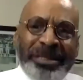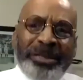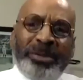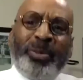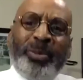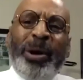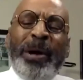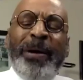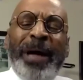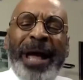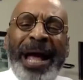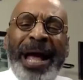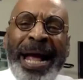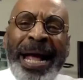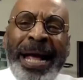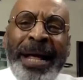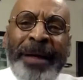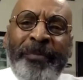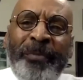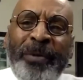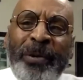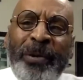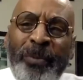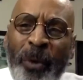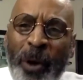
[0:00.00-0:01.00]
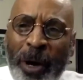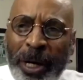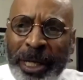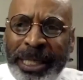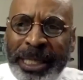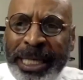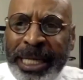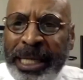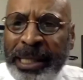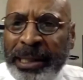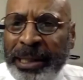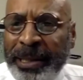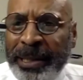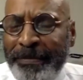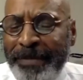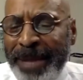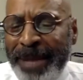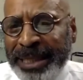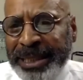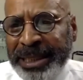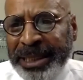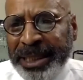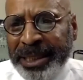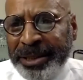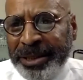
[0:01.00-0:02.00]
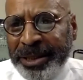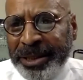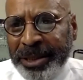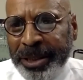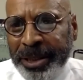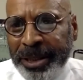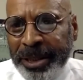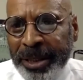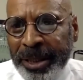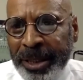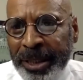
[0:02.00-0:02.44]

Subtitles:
We want to kill the messenger.